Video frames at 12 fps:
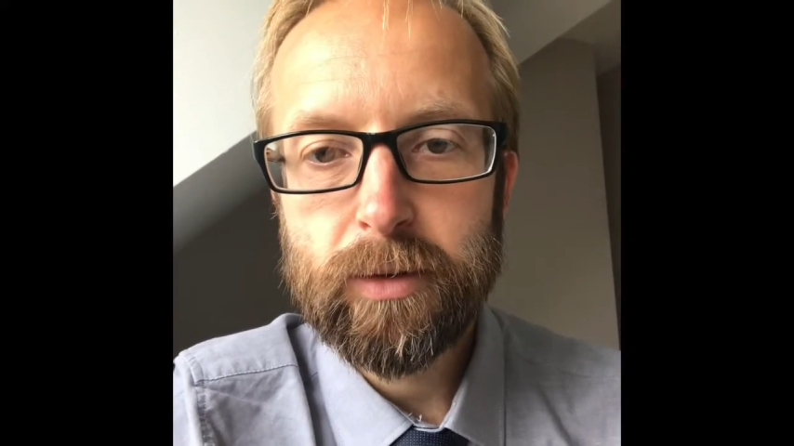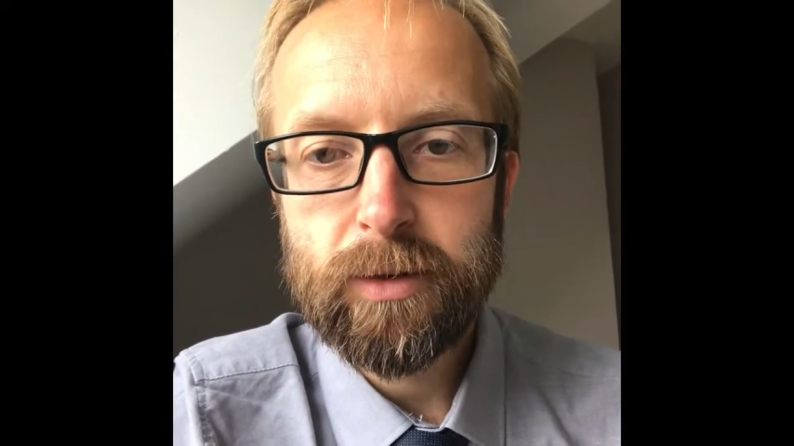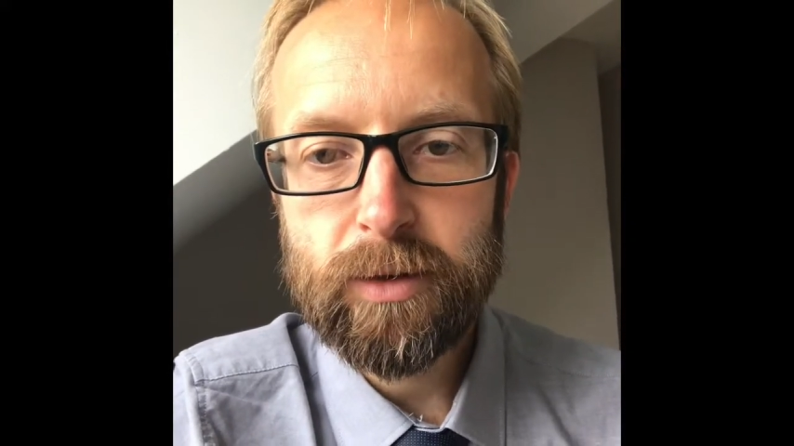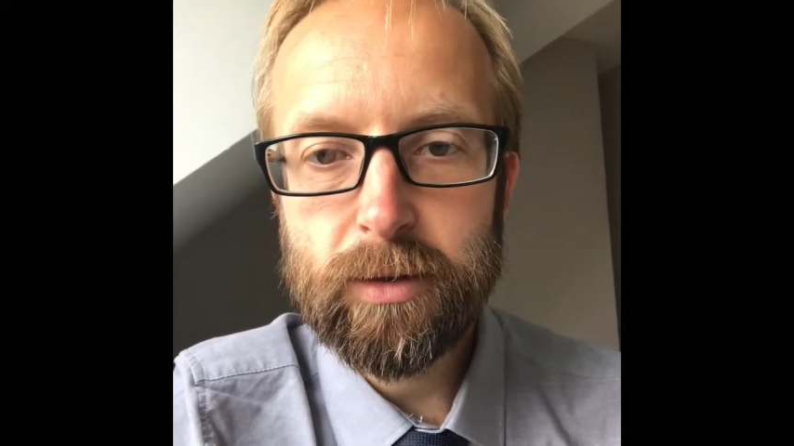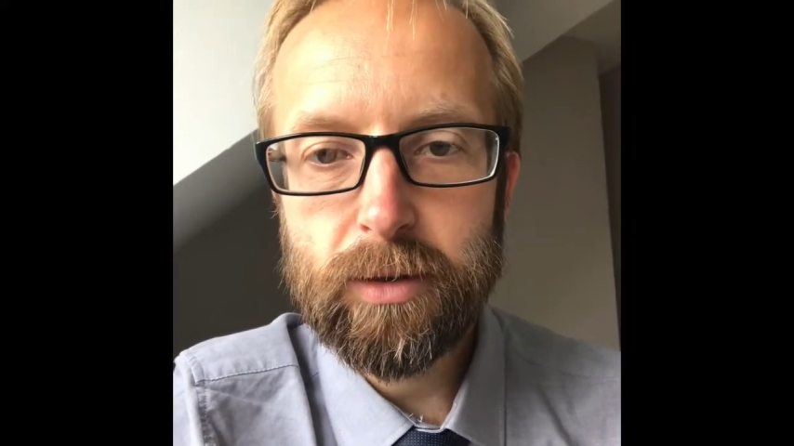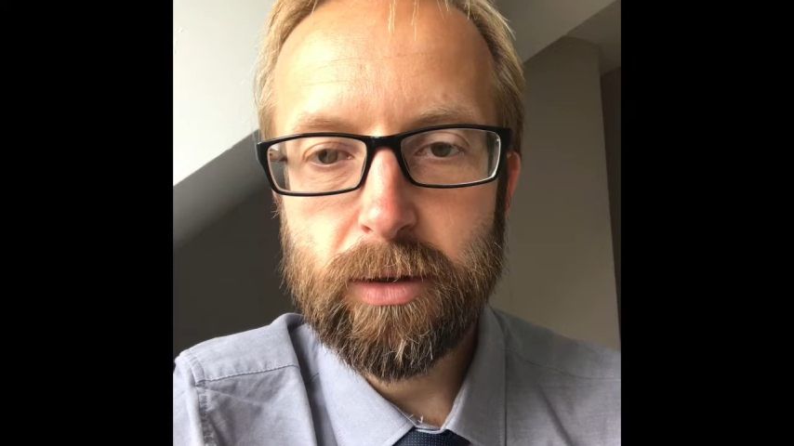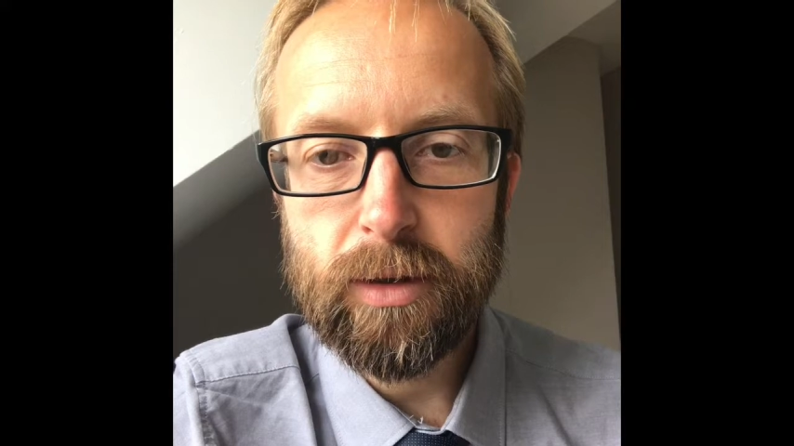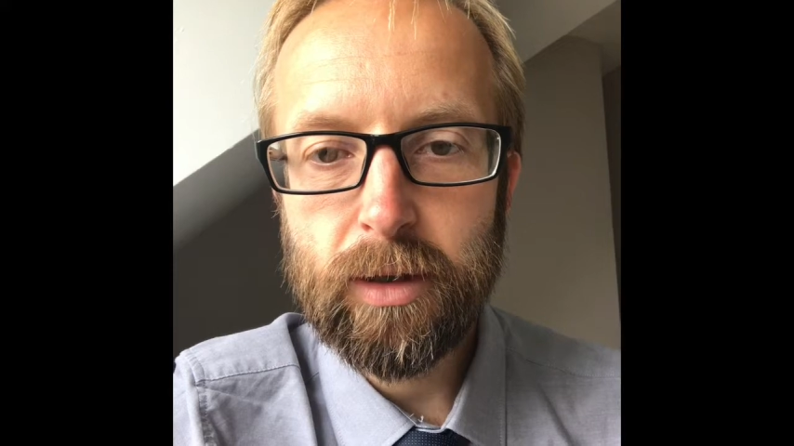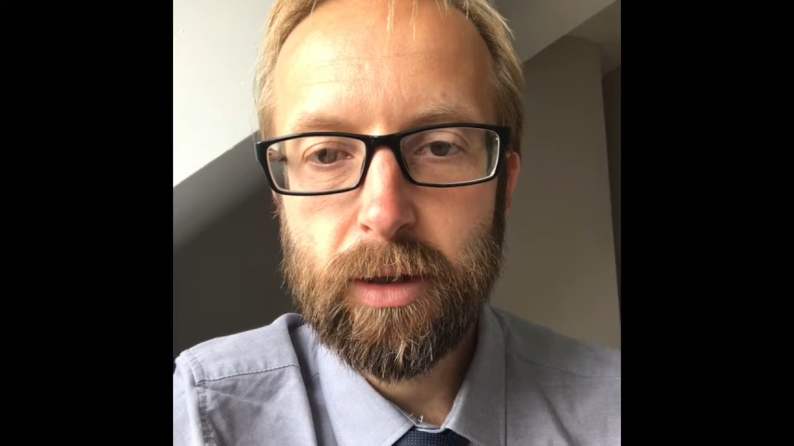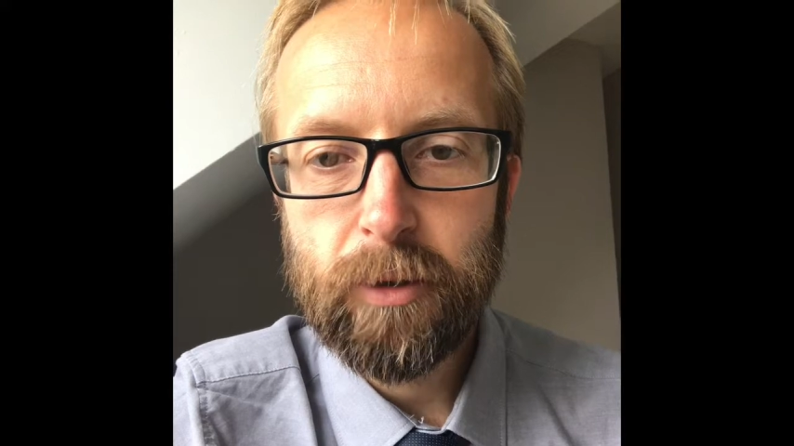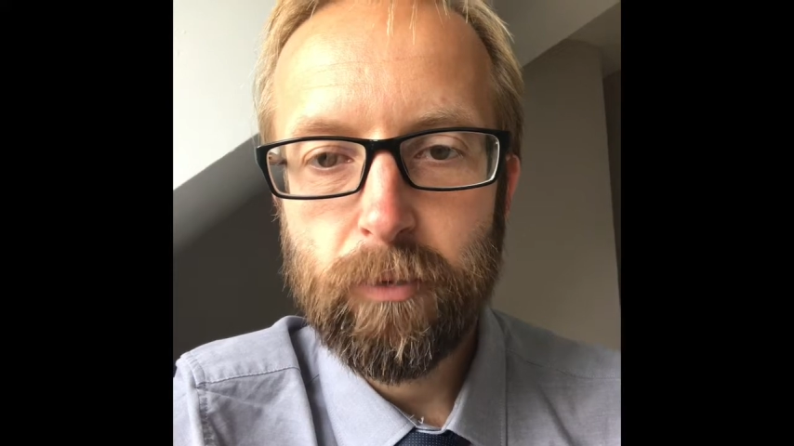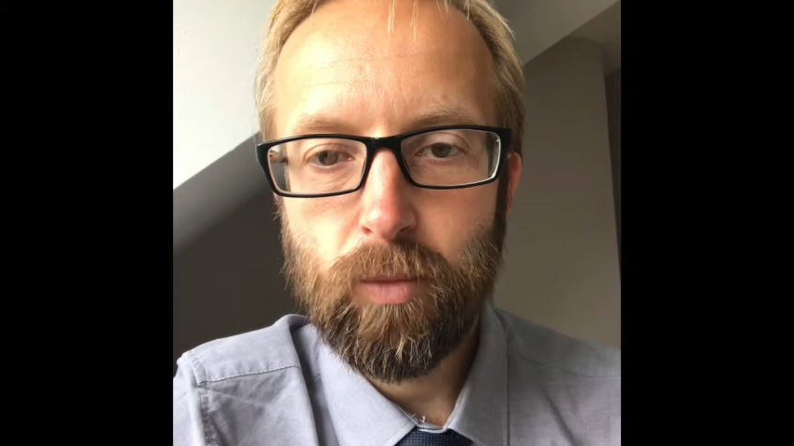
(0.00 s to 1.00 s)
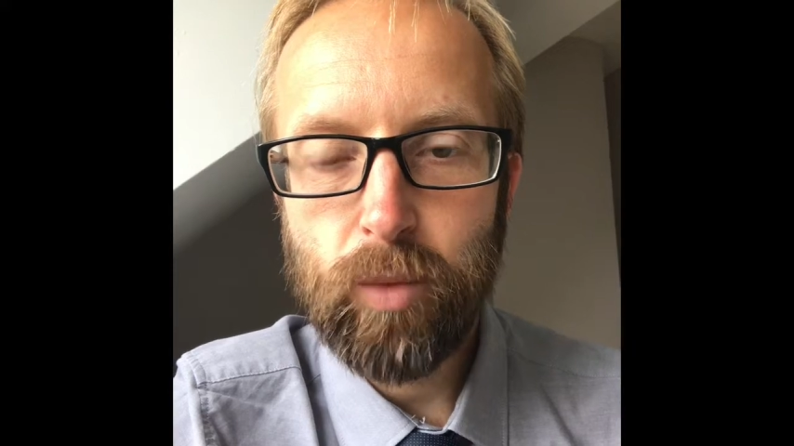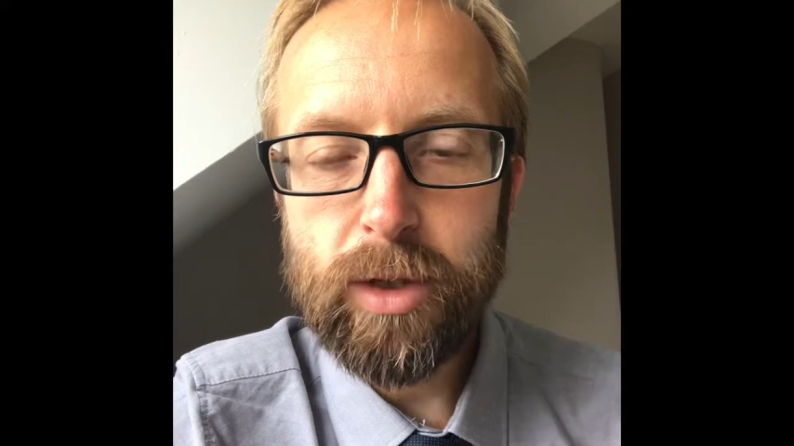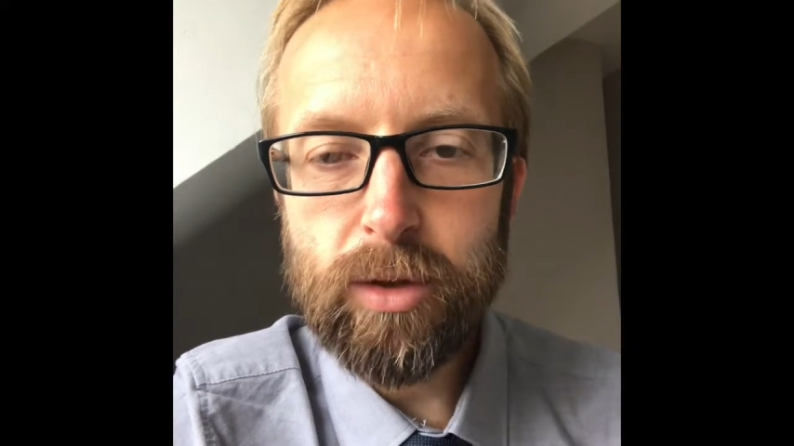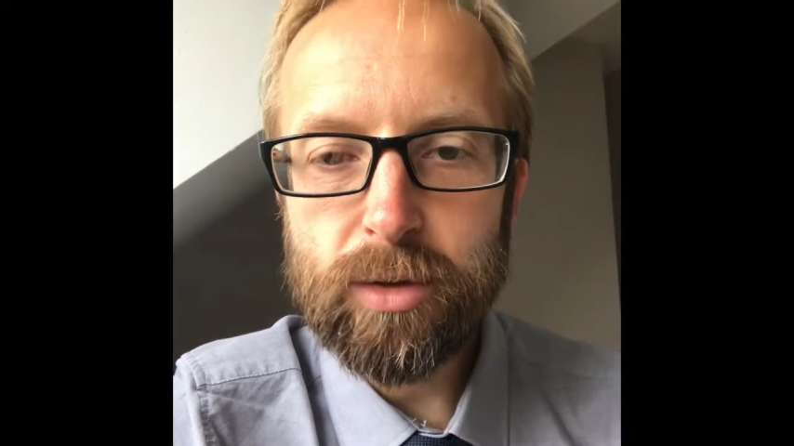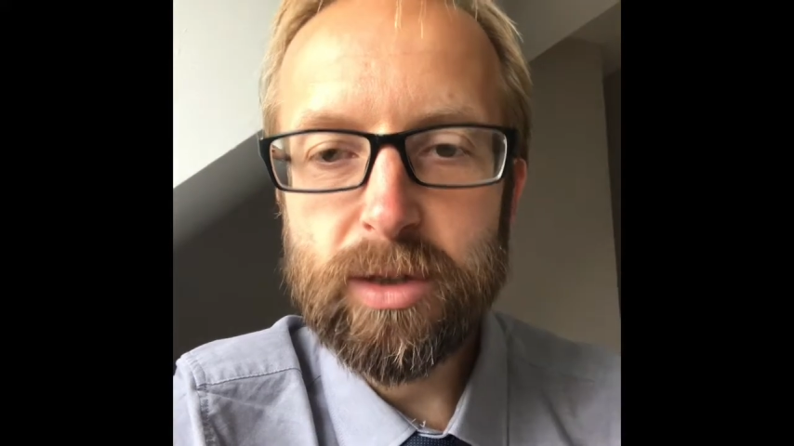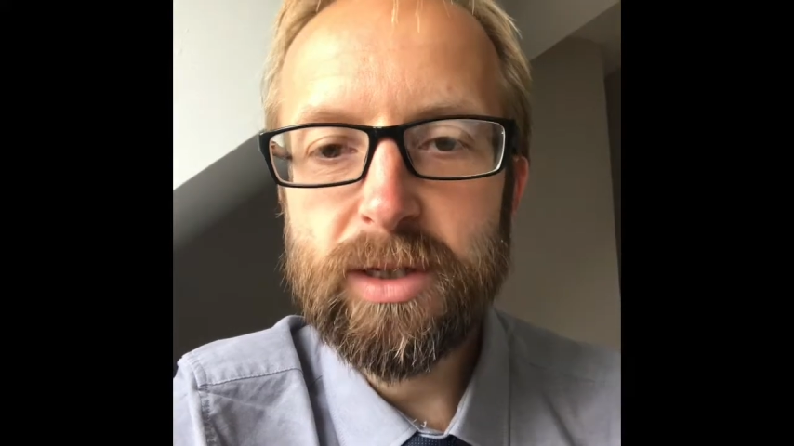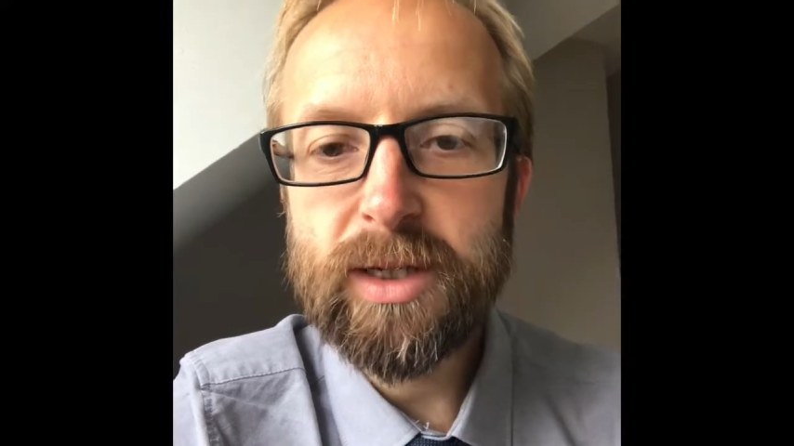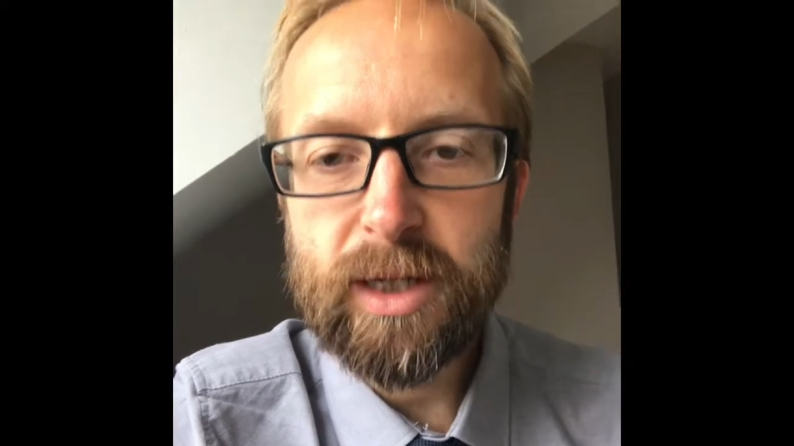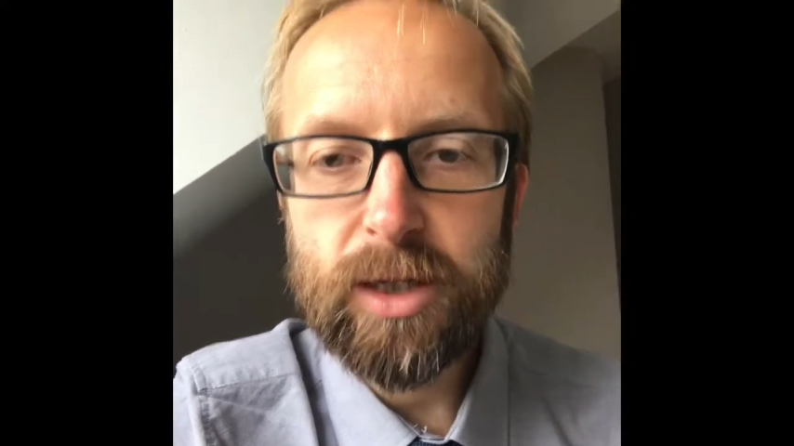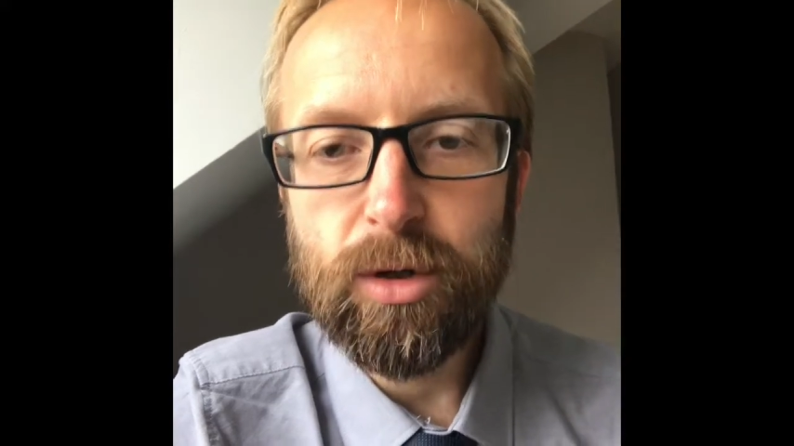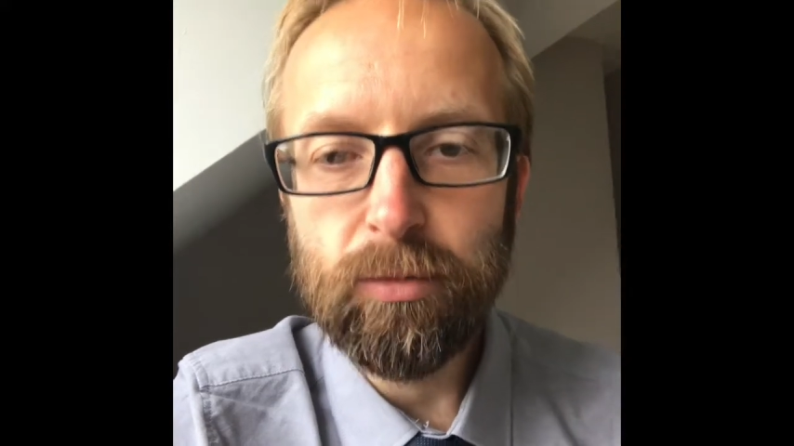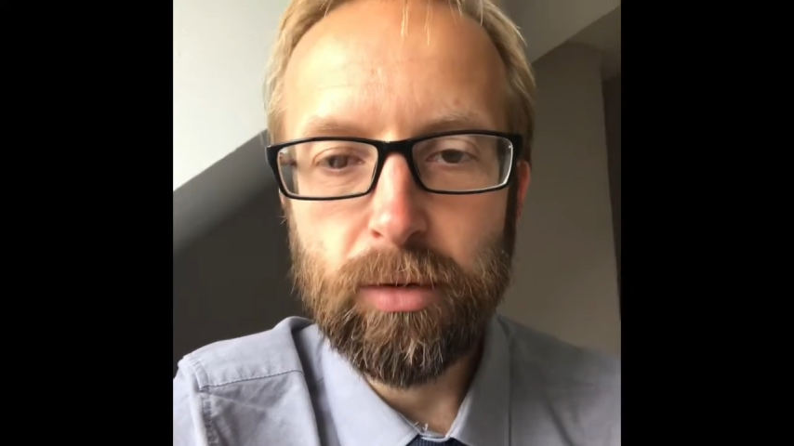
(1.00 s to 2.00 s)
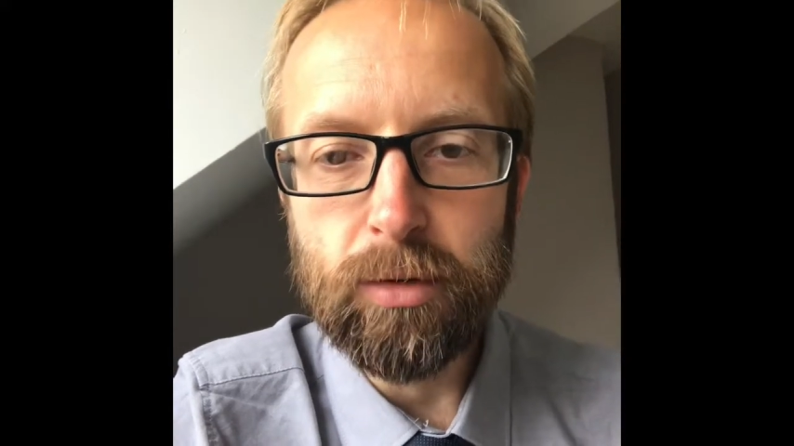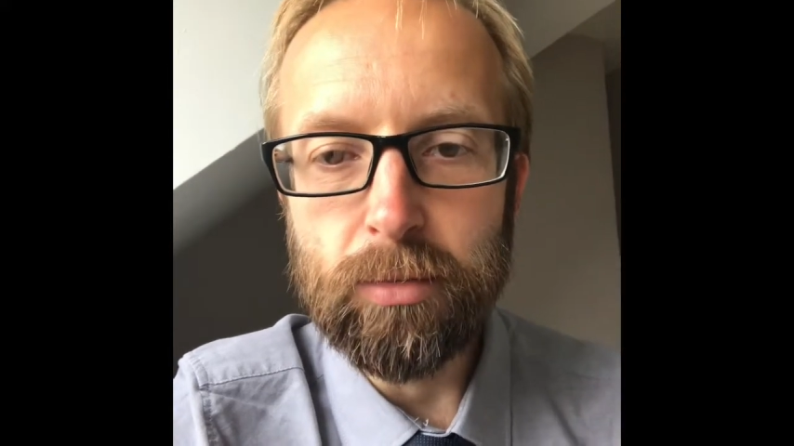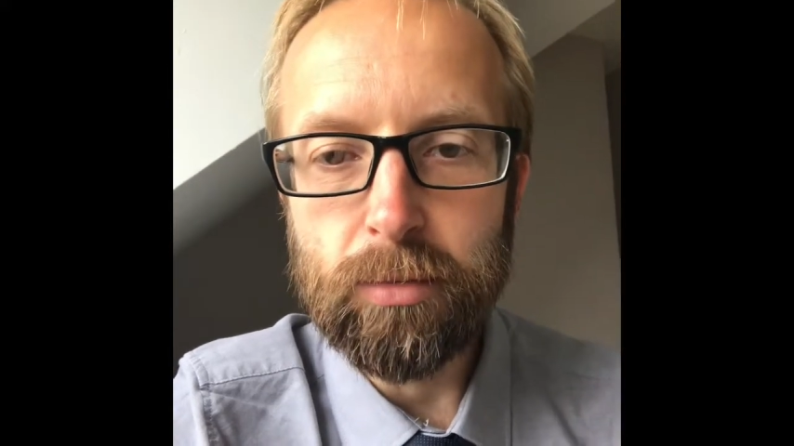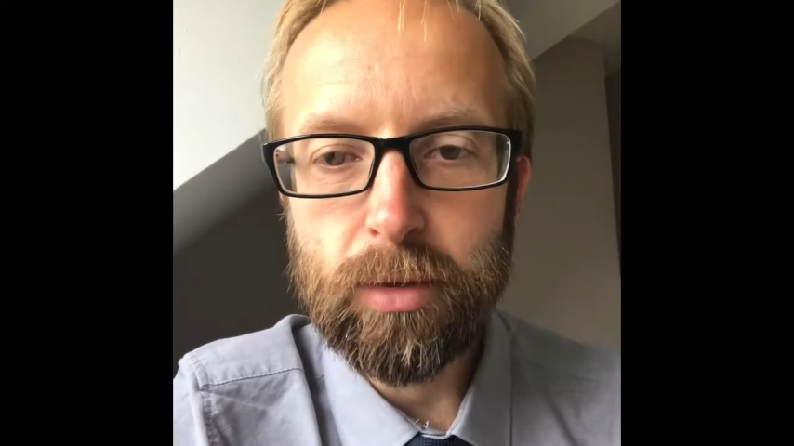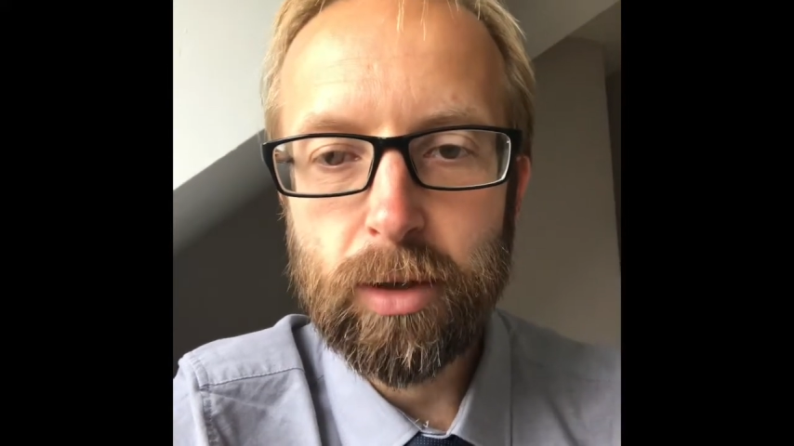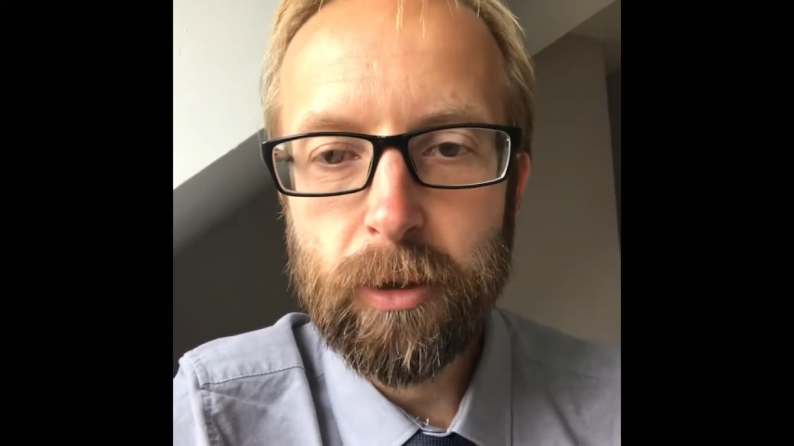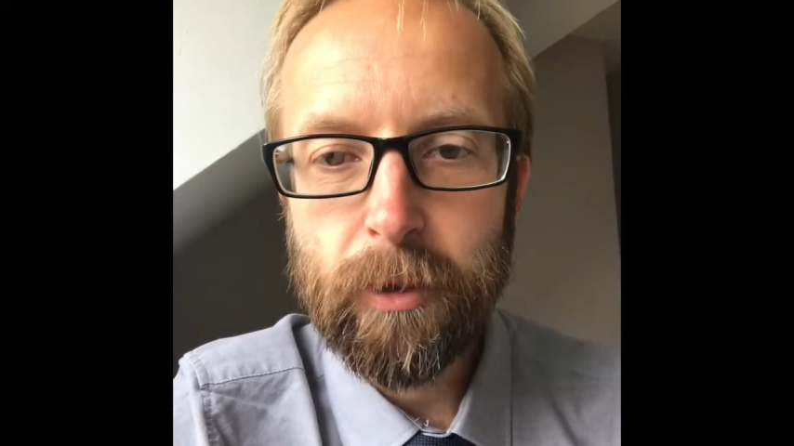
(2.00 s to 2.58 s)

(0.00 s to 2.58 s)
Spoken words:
so that when you're sitting in your room,